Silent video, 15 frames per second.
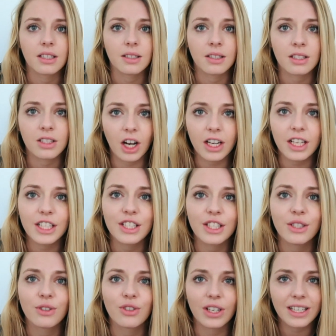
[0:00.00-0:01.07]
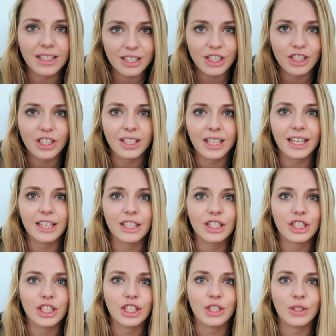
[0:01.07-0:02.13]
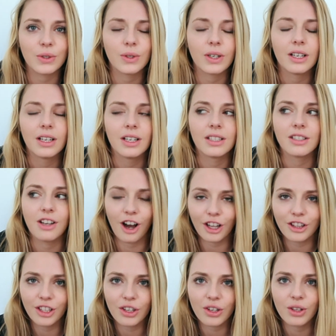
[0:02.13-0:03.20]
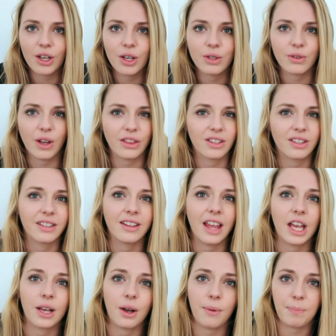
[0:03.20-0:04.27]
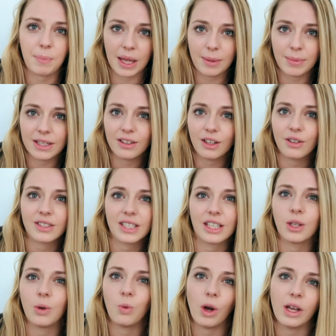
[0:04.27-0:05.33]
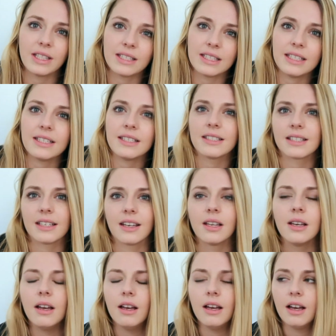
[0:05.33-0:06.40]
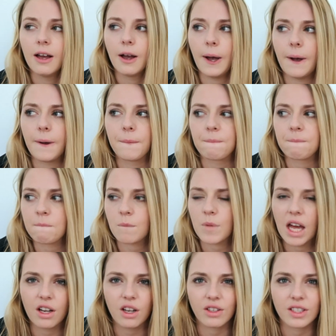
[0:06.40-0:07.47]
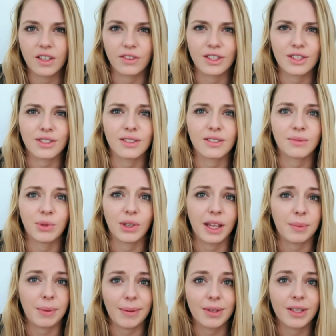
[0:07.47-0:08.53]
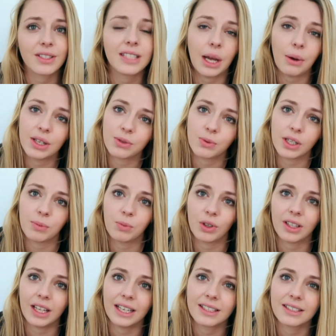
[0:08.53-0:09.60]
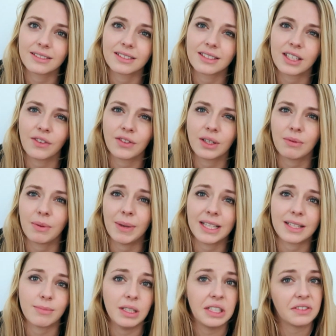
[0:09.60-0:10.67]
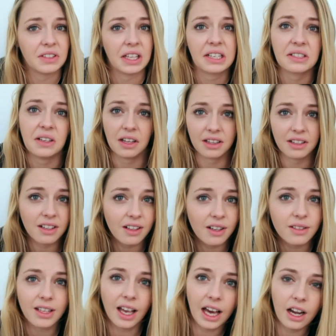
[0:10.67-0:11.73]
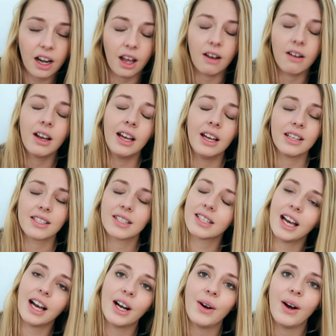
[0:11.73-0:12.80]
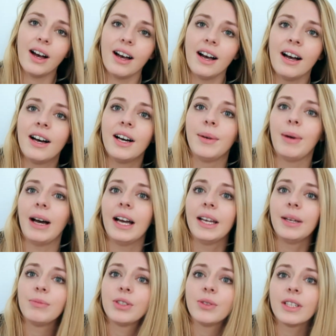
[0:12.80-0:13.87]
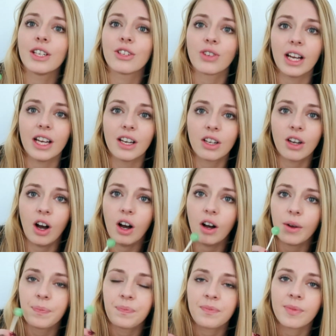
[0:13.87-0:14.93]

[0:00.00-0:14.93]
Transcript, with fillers: started to transition into toddler clothes rather than like baby clothes, like the onesies and um, I don't know, stuff that just looks more like baby clothes. Now he's wearing more like stuff that reminds me of like toddler clothes. I don't know. So um, I'm doing a try on haul